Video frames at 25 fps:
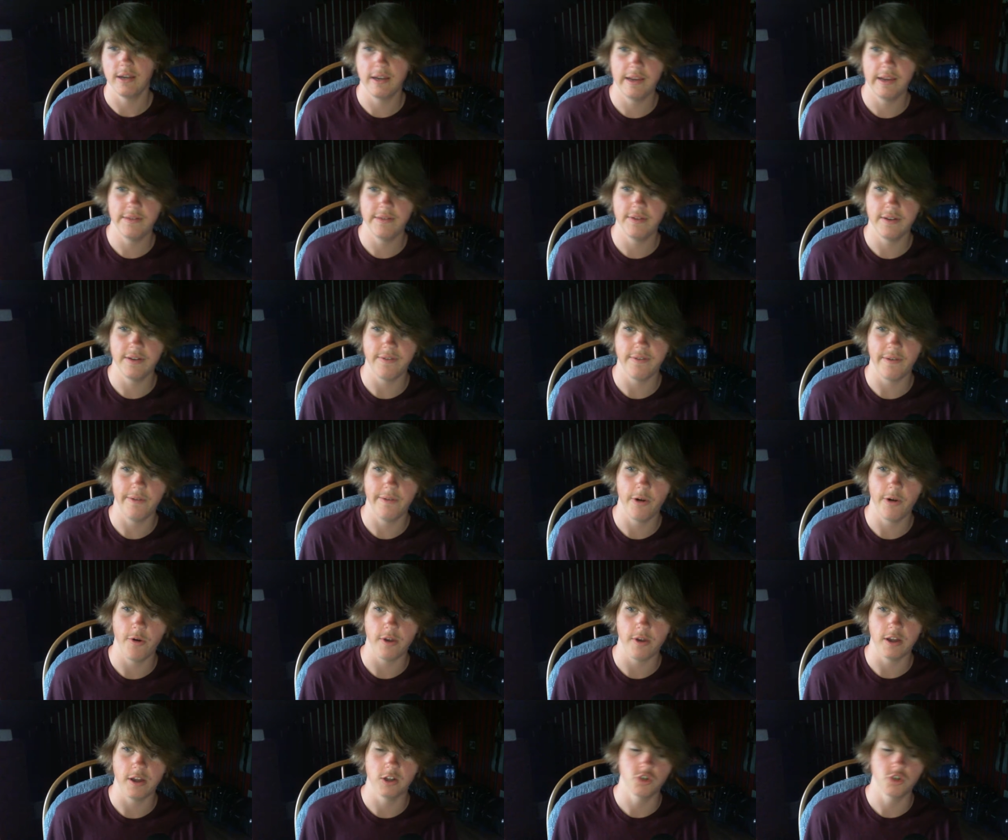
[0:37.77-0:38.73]
even if I'm
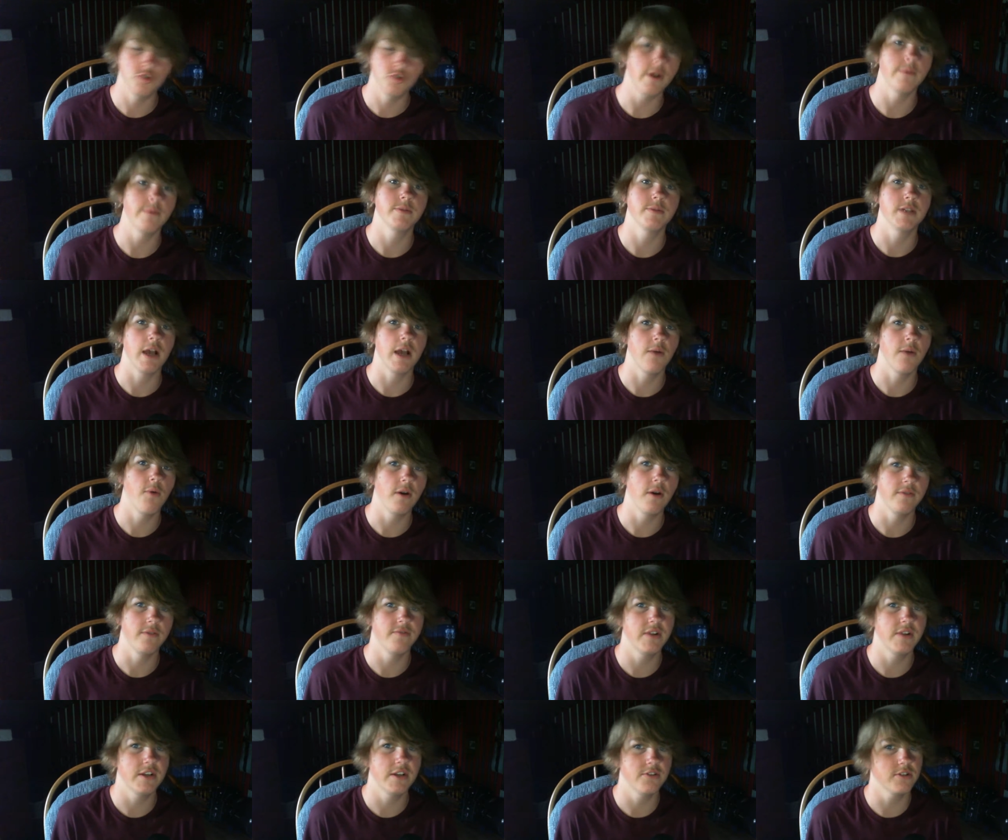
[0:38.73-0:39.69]
going on trips I
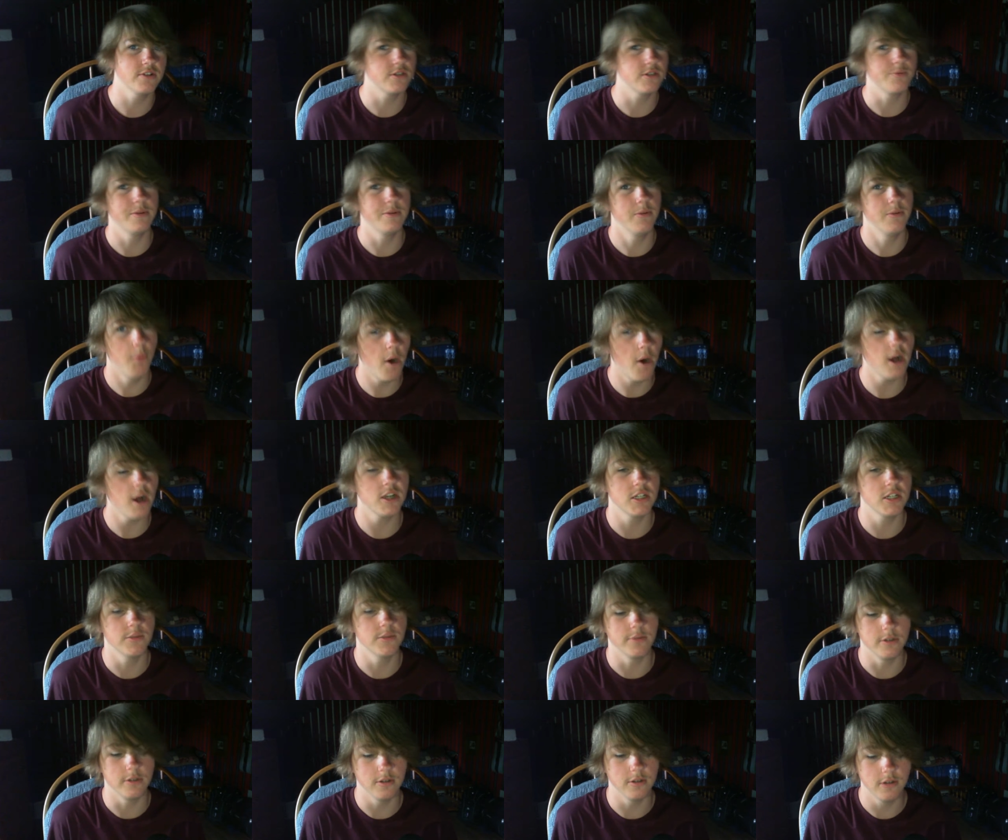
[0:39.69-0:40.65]
want videos to be
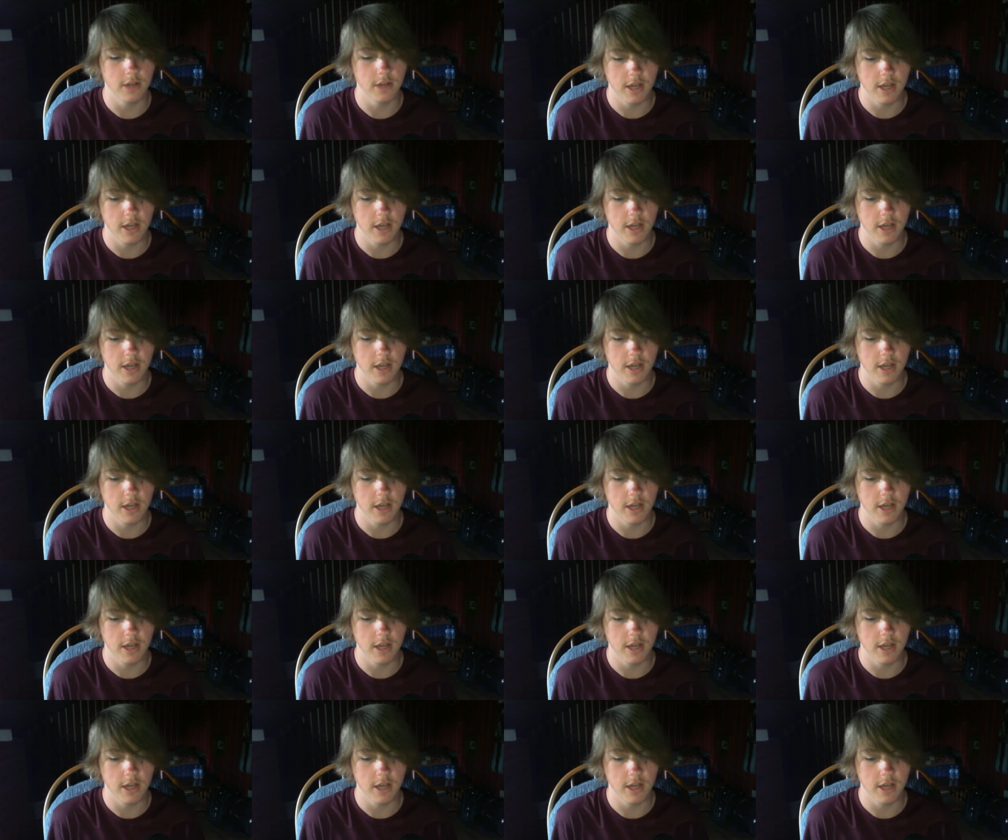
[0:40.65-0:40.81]
watchable